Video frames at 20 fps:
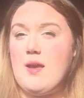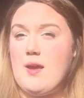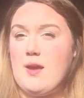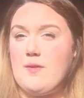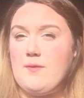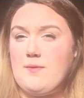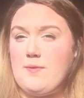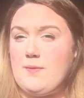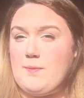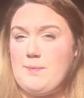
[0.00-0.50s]

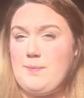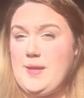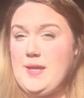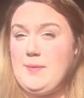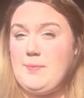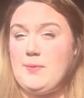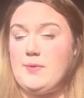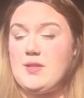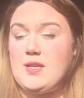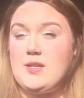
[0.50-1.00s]
of
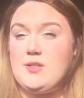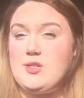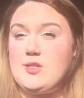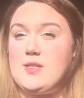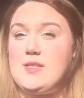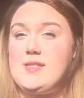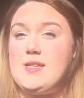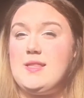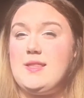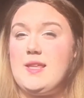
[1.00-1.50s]
people that
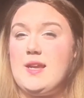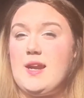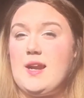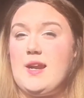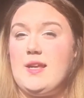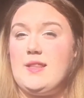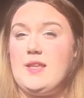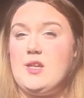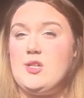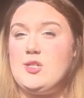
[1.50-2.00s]
just sit there
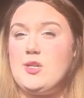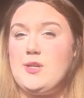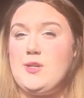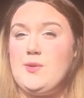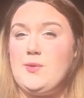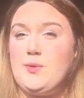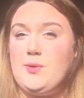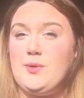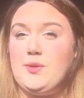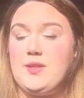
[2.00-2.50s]
and they show
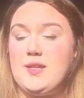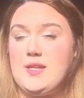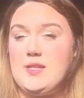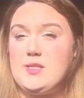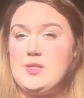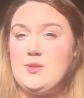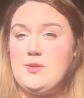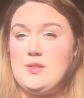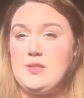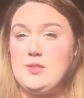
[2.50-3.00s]
you cool
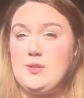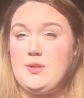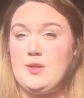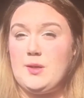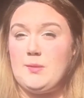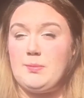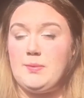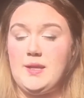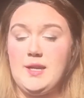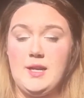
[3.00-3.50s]
things you can do to
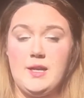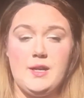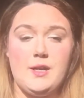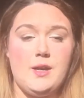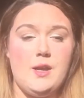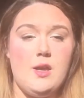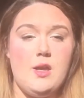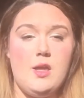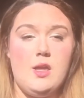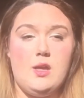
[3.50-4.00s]
your planner,